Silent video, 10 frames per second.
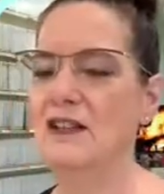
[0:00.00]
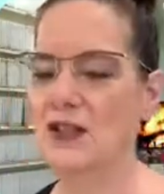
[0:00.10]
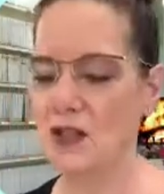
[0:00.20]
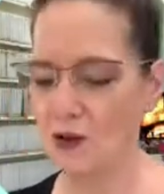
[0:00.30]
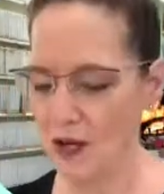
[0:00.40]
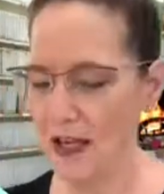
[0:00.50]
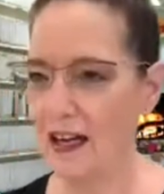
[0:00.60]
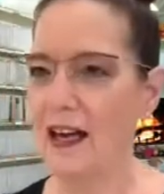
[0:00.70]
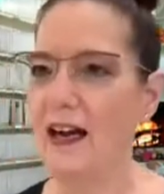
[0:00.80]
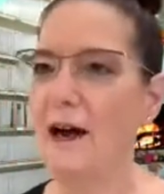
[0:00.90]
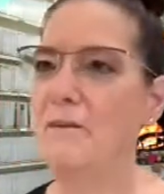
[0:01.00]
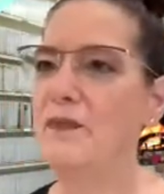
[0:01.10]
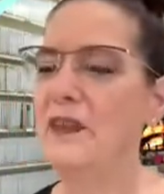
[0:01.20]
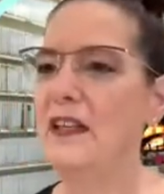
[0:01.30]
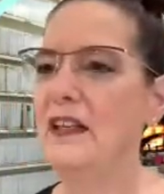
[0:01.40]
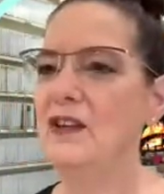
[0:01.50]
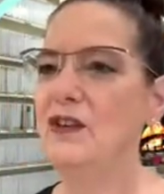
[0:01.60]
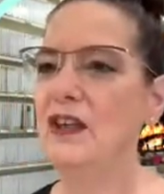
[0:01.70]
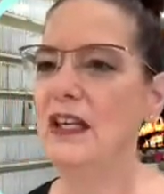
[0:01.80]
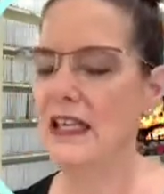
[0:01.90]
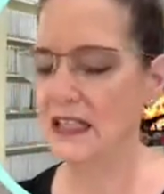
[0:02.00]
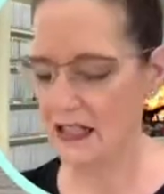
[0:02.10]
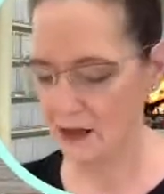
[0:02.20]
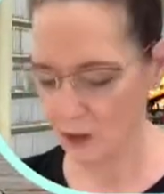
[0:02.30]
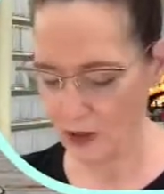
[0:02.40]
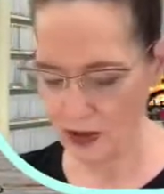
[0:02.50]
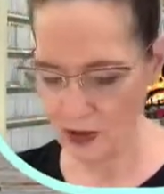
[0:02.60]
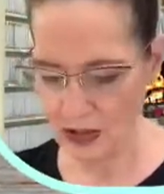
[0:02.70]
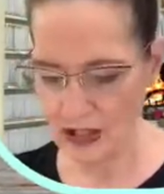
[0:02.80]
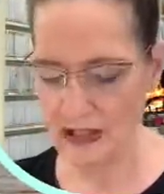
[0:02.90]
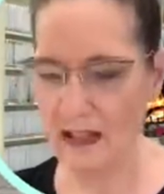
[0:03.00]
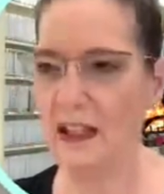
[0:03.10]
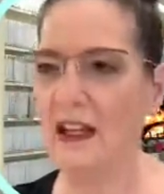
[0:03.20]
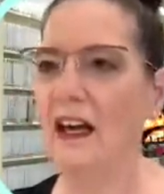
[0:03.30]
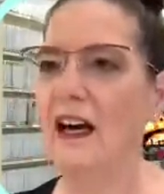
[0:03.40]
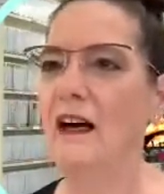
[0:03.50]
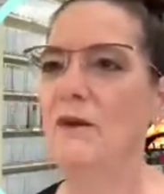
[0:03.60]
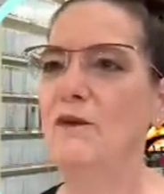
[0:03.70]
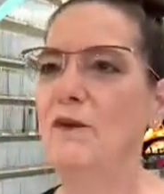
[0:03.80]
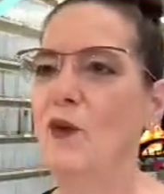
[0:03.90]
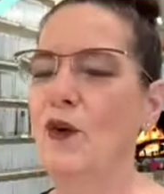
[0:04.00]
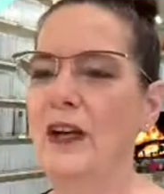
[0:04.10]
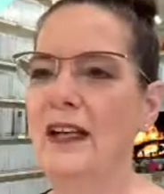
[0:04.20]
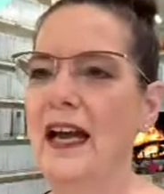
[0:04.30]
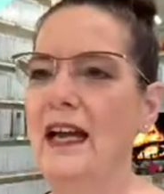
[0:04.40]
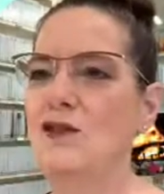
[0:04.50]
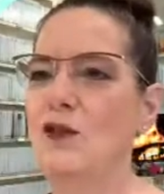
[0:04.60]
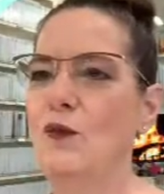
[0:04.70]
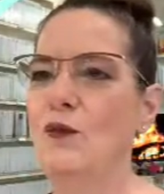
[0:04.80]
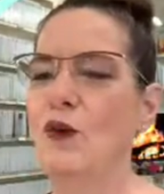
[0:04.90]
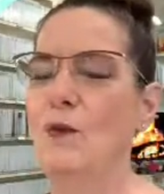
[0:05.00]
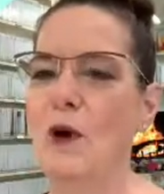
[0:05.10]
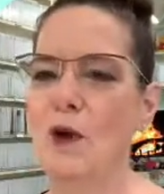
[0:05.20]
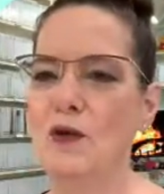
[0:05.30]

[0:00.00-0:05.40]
So here is what you need for an actual fork bow.